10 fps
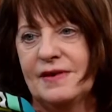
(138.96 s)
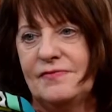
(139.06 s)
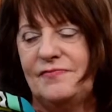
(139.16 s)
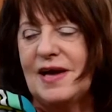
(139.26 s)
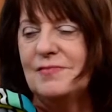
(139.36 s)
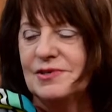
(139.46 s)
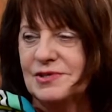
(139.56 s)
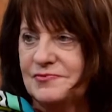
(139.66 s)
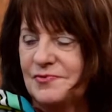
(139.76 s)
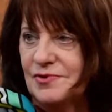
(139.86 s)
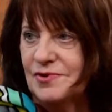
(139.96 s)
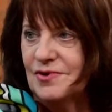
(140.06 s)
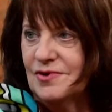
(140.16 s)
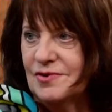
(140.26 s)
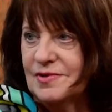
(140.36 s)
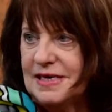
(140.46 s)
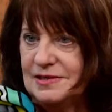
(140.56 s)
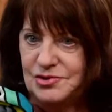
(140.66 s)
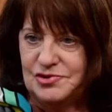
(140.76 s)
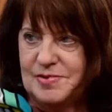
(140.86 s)
famous for the
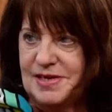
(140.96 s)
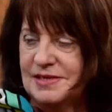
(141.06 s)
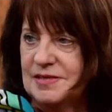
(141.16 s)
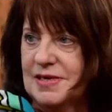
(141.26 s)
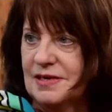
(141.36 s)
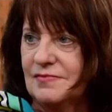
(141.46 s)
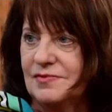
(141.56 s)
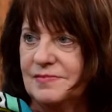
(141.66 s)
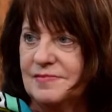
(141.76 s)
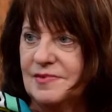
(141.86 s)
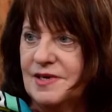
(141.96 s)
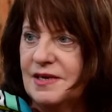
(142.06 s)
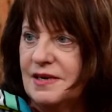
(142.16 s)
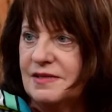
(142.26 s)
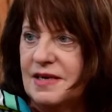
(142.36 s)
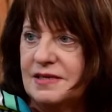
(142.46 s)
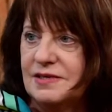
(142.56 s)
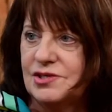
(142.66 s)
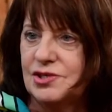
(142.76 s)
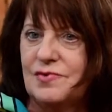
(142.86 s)
industry being in the middle of them and
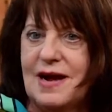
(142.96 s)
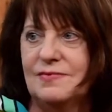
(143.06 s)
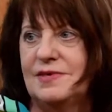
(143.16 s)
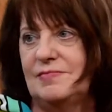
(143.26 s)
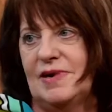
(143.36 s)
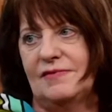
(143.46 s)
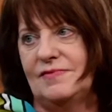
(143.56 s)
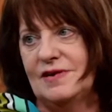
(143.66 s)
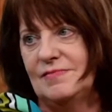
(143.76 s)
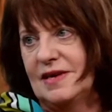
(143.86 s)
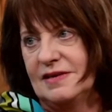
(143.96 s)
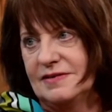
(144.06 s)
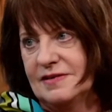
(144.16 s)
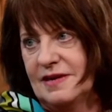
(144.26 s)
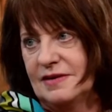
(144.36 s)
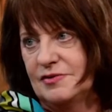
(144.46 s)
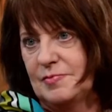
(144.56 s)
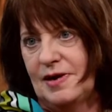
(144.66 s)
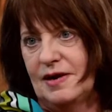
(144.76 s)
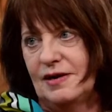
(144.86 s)
then surrounded by farmland and
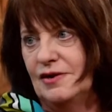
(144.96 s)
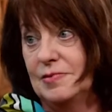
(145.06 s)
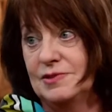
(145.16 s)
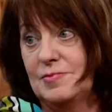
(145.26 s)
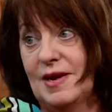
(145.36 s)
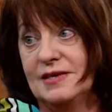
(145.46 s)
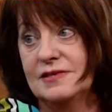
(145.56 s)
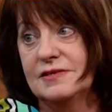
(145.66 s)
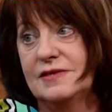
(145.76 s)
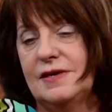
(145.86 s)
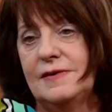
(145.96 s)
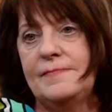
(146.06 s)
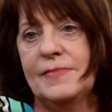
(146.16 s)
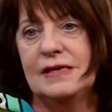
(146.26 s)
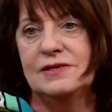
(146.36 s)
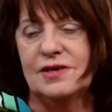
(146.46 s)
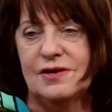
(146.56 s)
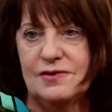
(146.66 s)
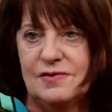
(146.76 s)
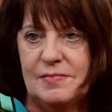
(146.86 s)
by open space.
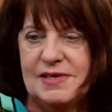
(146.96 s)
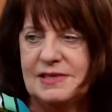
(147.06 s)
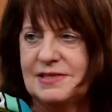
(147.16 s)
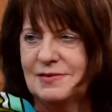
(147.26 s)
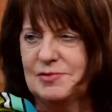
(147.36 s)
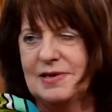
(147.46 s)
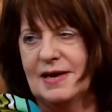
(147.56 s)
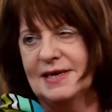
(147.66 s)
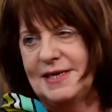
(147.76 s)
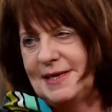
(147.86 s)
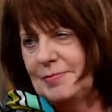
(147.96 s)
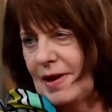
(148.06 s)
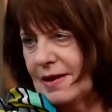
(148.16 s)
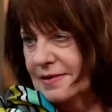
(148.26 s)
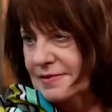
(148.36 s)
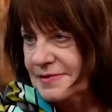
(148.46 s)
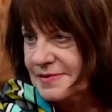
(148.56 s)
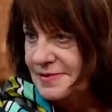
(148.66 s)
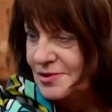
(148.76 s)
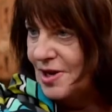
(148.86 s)
So, I mean, it sounds a bit like an Enid Blyton
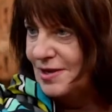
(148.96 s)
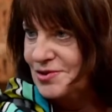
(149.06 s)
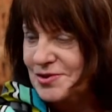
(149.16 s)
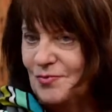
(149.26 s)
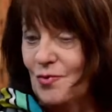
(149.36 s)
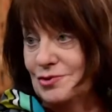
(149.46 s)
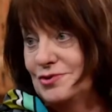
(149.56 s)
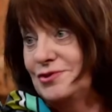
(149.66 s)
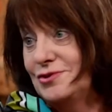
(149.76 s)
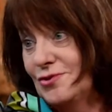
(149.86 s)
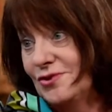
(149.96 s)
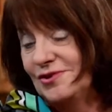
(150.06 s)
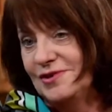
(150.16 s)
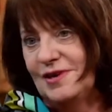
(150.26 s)
childhood. It wasn't at all.